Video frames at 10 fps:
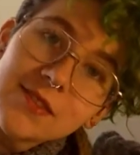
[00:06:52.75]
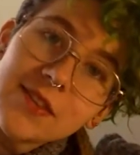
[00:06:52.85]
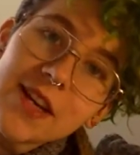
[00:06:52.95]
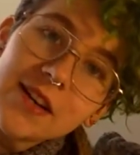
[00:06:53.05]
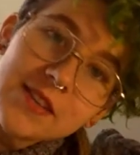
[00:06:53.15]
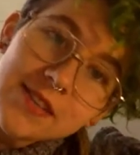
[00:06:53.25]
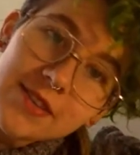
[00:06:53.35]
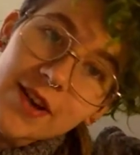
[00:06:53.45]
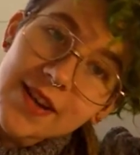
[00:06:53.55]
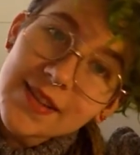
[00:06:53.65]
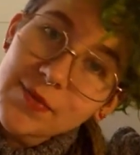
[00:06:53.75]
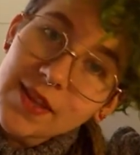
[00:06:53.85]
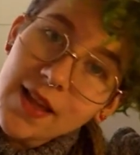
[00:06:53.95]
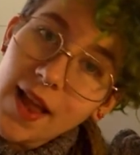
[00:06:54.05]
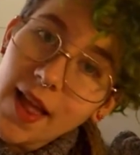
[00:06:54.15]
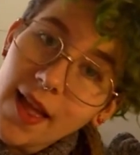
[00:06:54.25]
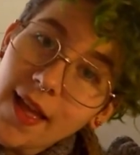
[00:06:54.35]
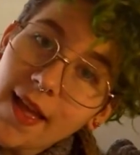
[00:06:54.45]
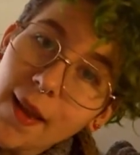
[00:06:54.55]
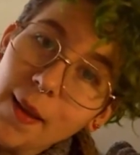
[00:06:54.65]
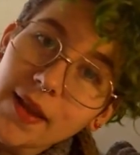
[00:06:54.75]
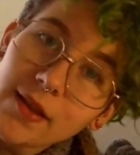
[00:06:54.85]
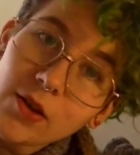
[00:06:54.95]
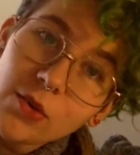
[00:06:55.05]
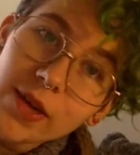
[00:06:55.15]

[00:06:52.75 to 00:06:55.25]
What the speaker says: little hair is distracting me. Go